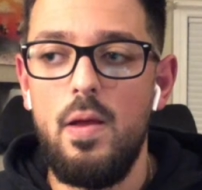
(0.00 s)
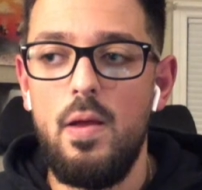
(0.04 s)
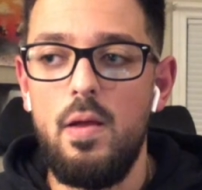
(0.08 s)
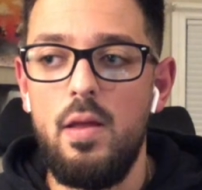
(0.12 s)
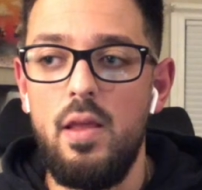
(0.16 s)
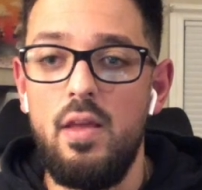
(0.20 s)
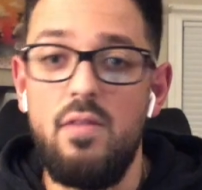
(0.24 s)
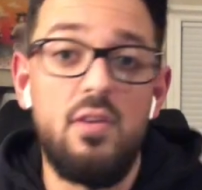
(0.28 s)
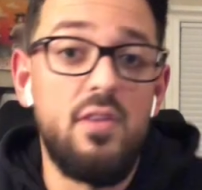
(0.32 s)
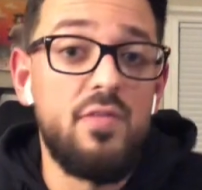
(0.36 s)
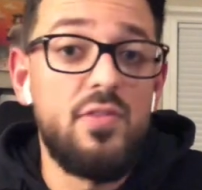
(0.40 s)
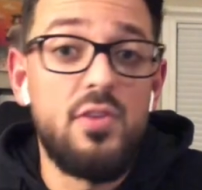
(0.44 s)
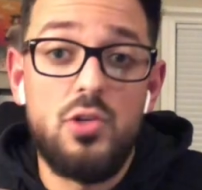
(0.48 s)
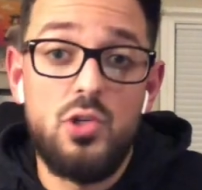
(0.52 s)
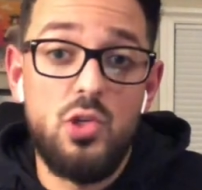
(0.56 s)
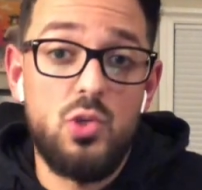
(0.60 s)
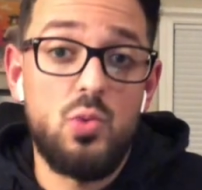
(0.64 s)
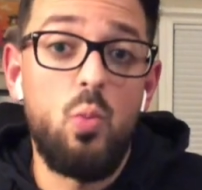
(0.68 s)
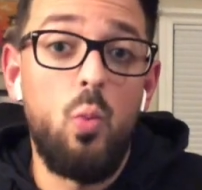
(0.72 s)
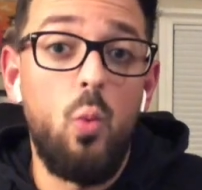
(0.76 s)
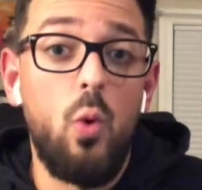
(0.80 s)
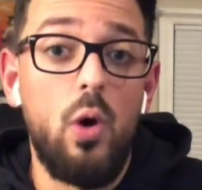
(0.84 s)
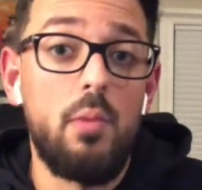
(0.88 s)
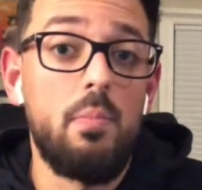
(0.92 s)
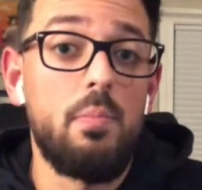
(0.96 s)
even if there's just
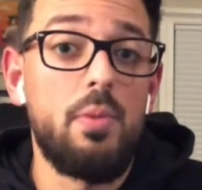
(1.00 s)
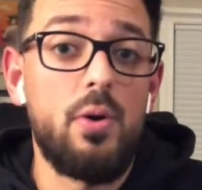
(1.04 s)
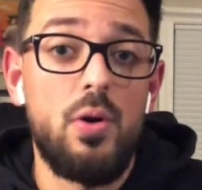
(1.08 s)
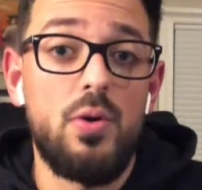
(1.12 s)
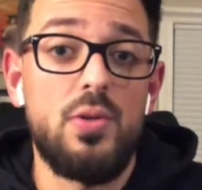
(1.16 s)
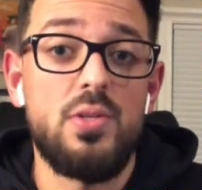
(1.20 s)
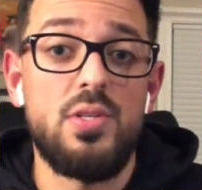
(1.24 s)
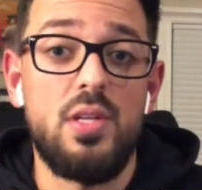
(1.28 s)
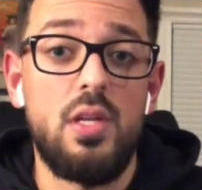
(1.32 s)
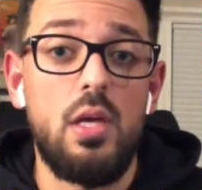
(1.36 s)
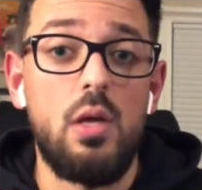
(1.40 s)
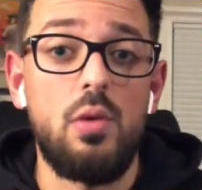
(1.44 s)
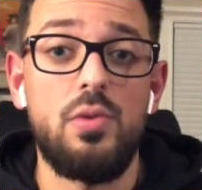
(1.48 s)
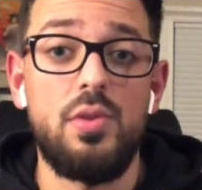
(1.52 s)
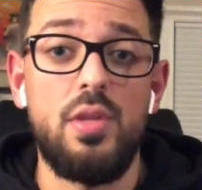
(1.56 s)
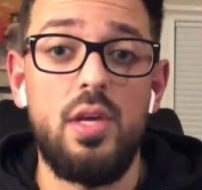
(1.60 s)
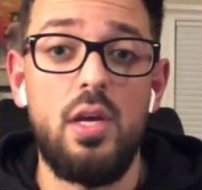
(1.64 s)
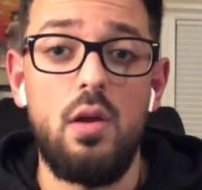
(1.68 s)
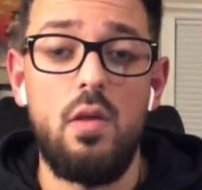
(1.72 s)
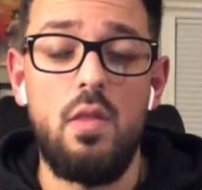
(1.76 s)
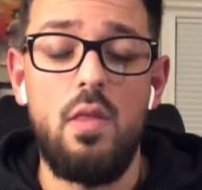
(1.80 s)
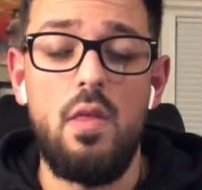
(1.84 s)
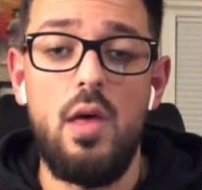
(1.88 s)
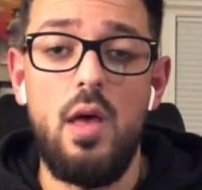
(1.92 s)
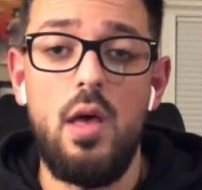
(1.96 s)
one person out
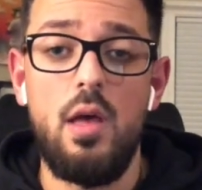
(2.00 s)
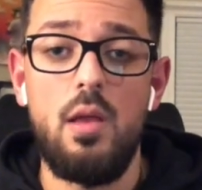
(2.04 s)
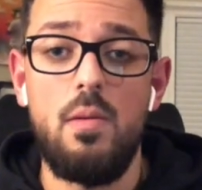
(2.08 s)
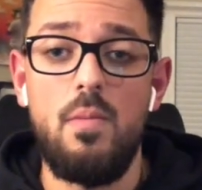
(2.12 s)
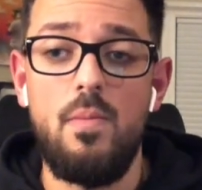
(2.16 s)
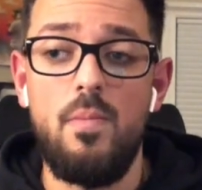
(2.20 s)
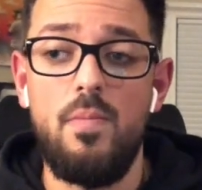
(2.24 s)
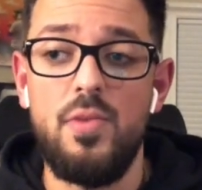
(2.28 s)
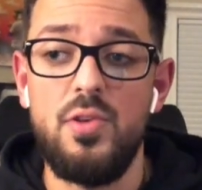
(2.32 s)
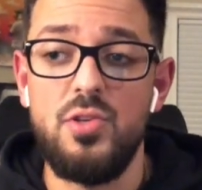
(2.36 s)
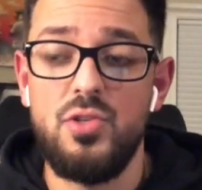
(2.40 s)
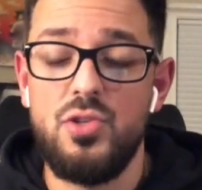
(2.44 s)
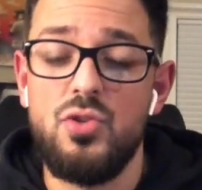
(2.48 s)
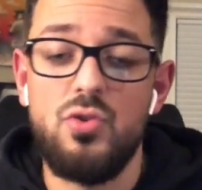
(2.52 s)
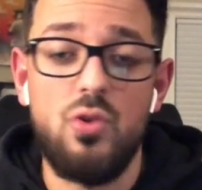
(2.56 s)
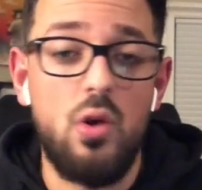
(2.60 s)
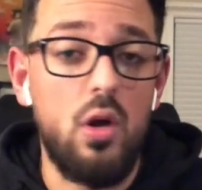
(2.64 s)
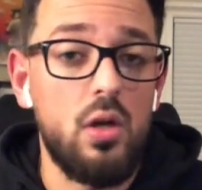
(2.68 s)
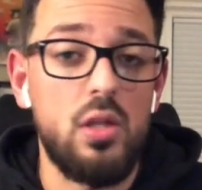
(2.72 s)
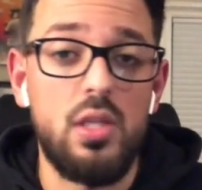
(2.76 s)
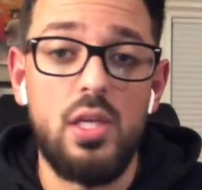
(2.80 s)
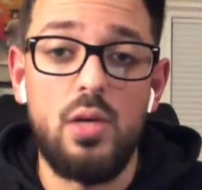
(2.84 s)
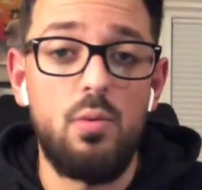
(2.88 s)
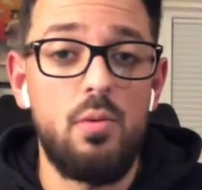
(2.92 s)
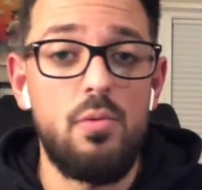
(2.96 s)
there that is
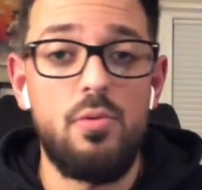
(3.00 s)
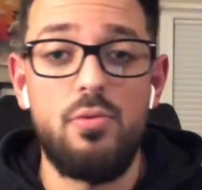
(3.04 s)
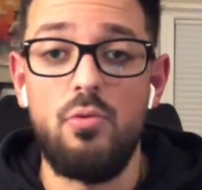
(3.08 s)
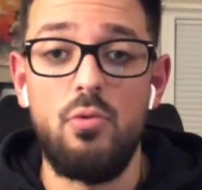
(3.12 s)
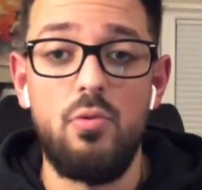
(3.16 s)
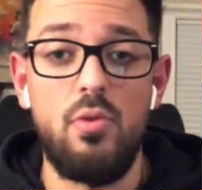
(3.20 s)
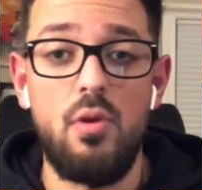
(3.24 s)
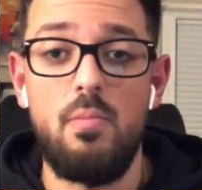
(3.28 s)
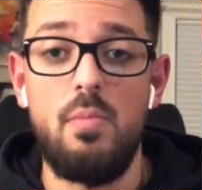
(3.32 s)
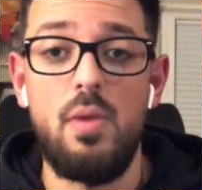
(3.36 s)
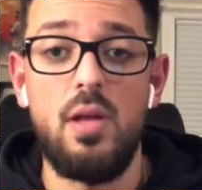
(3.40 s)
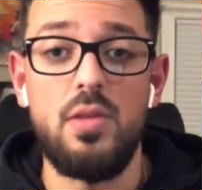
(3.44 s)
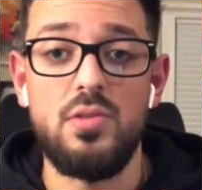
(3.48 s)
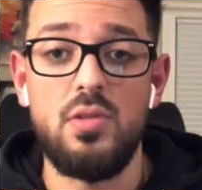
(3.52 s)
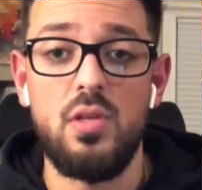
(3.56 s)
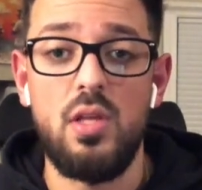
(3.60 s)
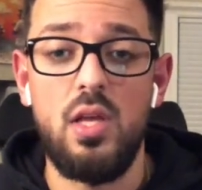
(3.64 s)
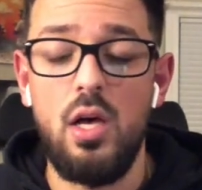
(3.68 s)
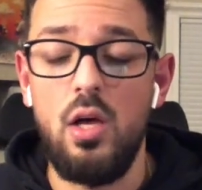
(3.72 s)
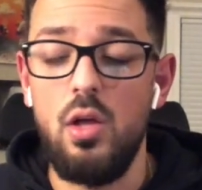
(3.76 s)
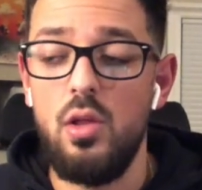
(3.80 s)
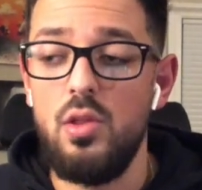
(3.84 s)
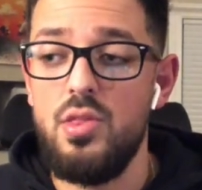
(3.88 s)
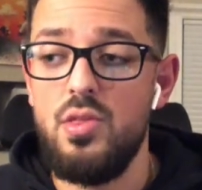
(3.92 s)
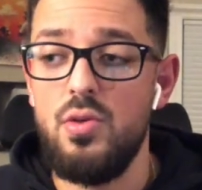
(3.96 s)
struggling through their mental
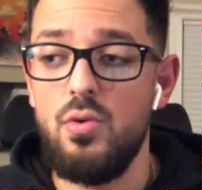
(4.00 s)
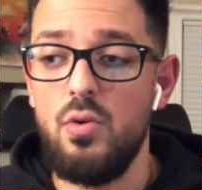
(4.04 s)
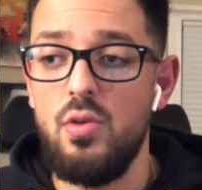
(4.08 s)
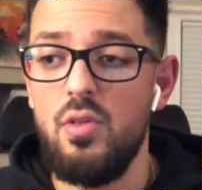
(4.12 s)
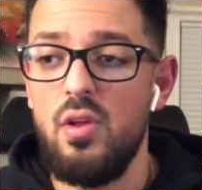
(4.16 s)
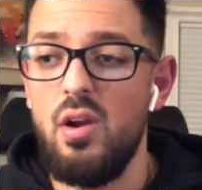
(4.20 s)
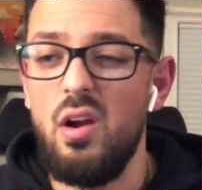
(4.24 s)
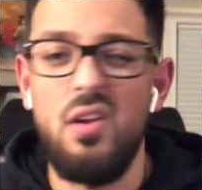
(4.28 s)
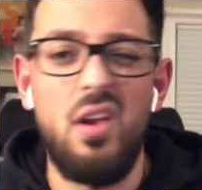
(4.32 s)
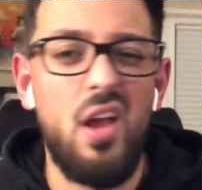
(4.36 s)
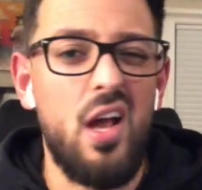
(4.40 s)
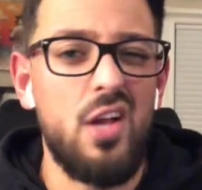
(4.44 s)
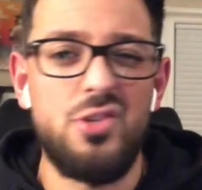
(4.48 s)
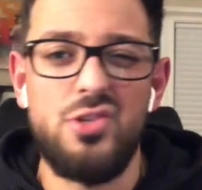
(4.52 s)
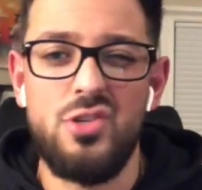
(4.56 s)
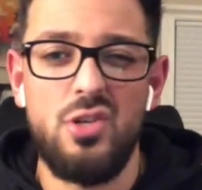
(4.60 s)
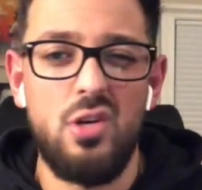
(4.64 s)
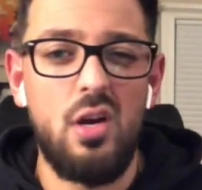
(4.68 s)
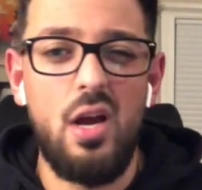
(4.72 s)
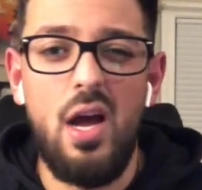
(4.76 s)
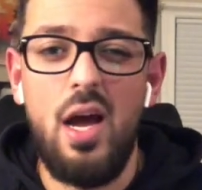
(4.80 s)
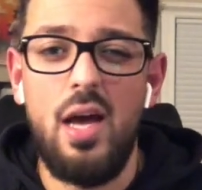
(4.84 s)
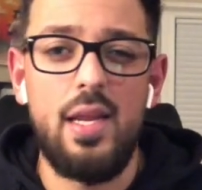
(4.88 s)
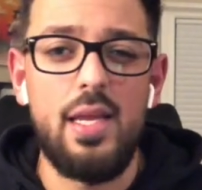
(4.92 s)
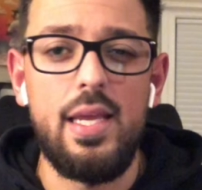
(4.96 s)
health, or they're not sure
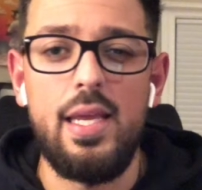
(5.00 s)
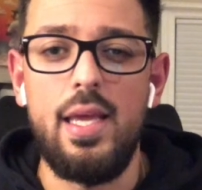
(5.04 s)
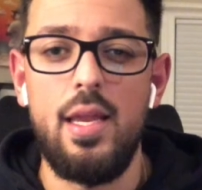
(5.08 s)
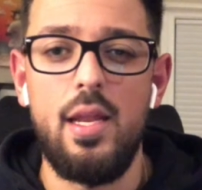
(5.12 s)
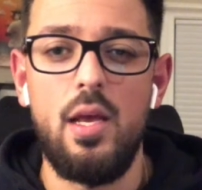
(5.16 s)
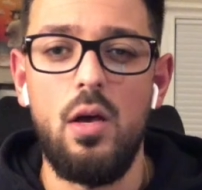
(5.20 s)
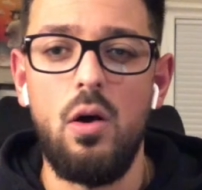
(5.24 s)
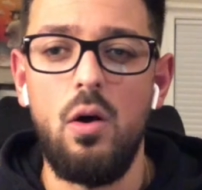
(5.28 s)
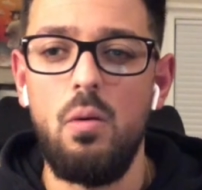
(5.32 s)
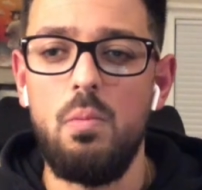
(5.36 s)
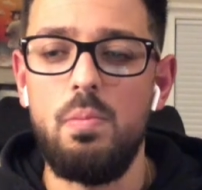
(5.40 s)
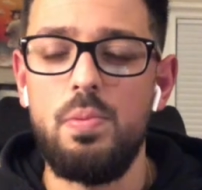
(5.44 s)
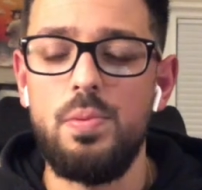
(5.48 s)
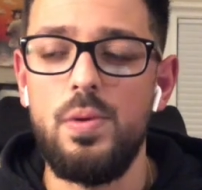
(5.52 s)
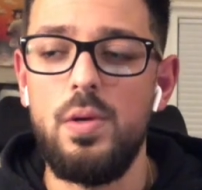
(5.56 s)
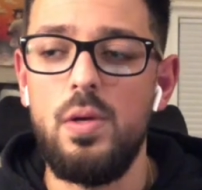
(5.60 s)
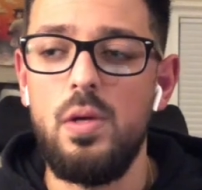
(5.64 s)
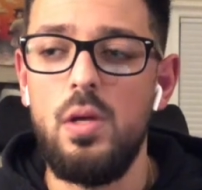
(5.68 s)
how to get help,